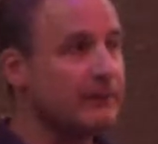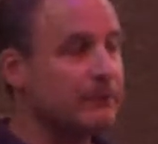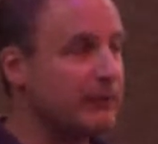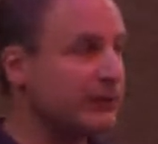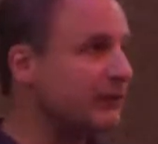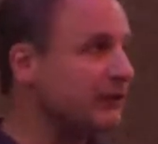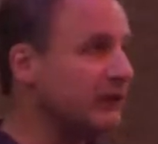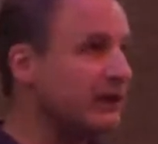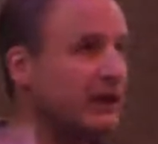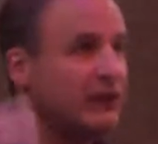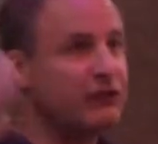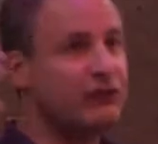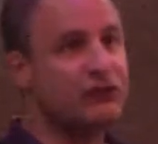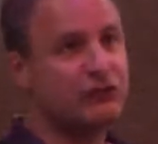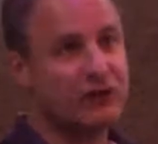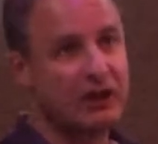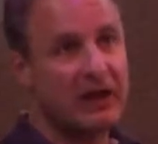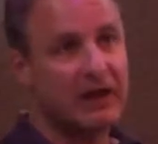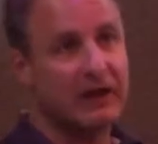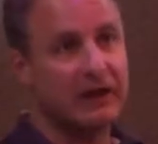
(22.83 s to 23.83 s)
But the night
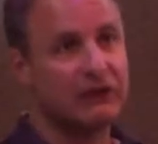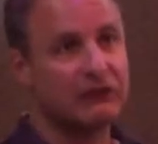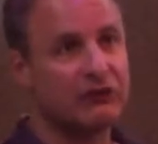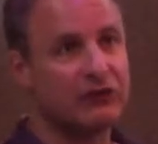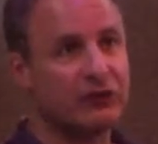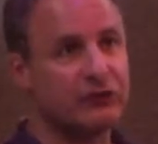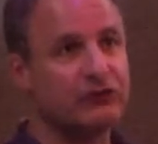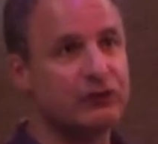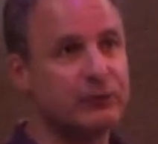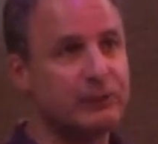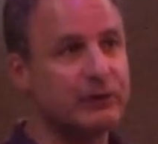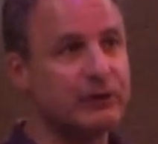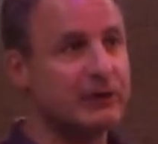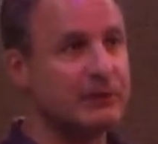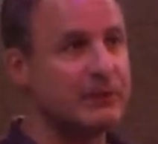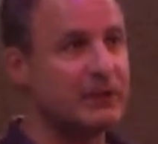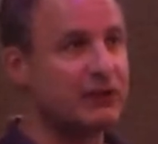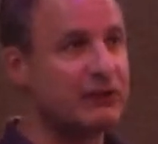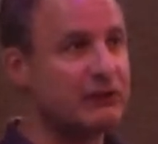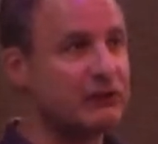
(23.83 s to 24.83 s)
sky is also pretty
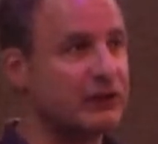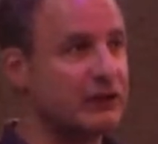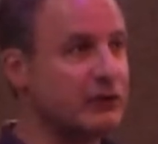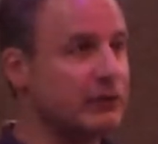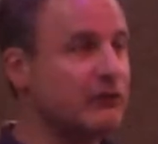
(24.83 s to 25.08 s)
amazing.